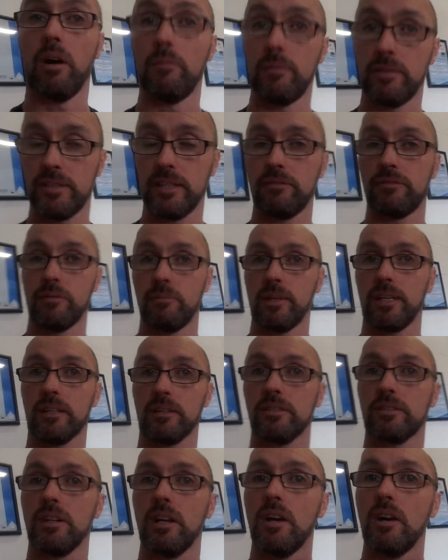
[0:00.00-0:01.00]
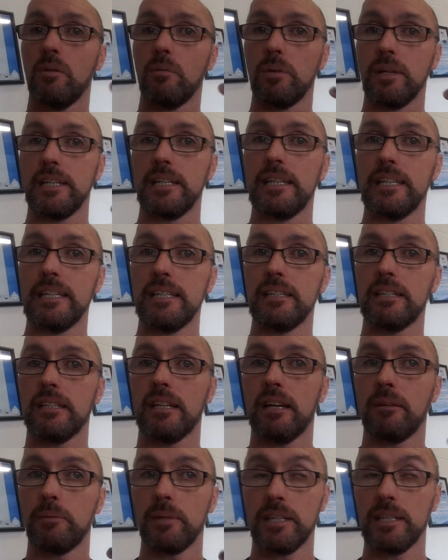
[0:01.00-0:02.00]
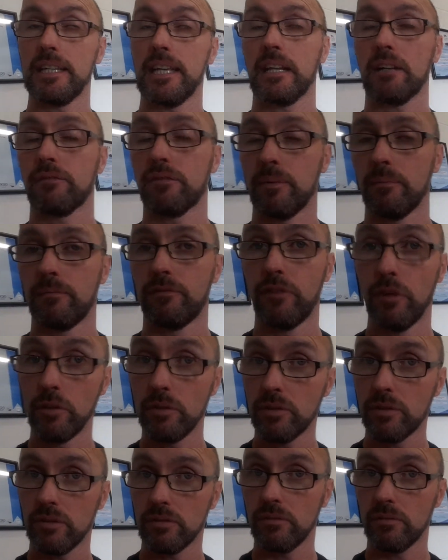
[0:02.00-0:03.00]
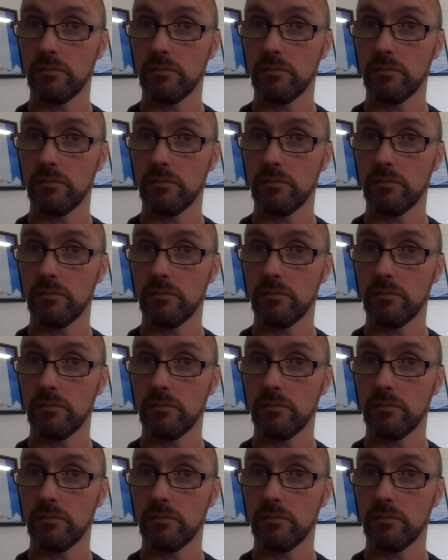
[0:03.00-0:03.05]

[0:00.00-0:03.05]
liquids. We can get it from foods,